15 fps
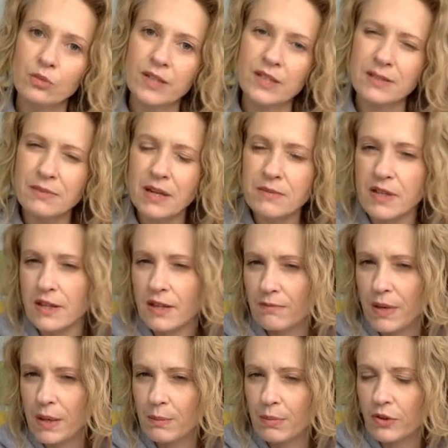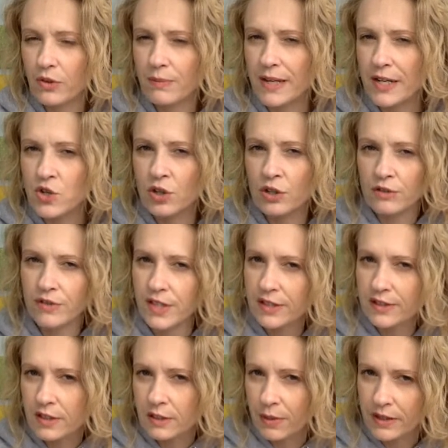Because sometimes I think people are a bit
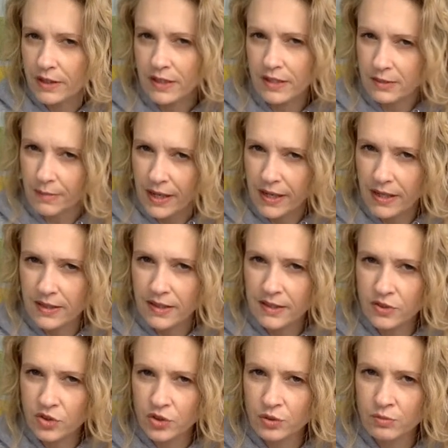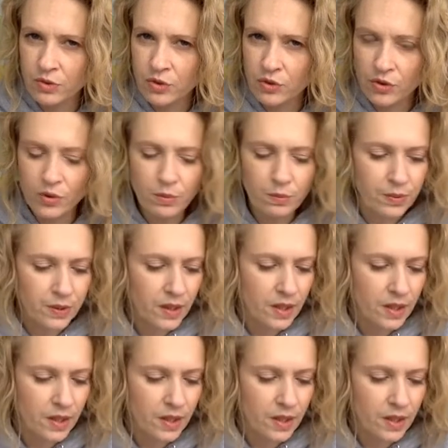nervous to participate in a Zoom group.